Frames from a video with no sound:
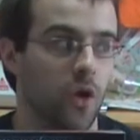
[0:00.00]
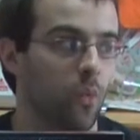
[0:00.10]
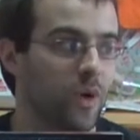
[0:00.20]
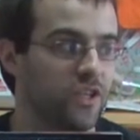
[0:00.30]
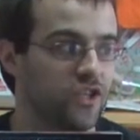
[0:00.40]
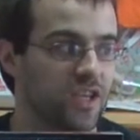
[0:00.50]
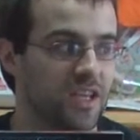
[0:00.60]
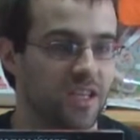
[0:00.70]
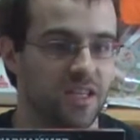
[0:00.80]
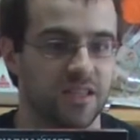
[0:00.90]
which
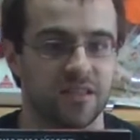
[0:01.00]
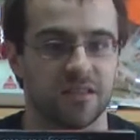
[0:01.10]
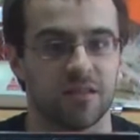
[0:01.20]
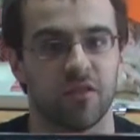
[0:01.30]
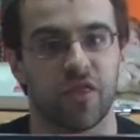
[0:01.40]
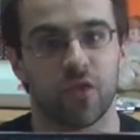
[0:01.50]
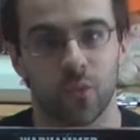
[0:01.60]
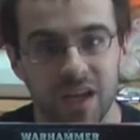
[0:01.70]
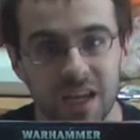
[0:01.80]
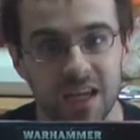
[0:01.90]
is three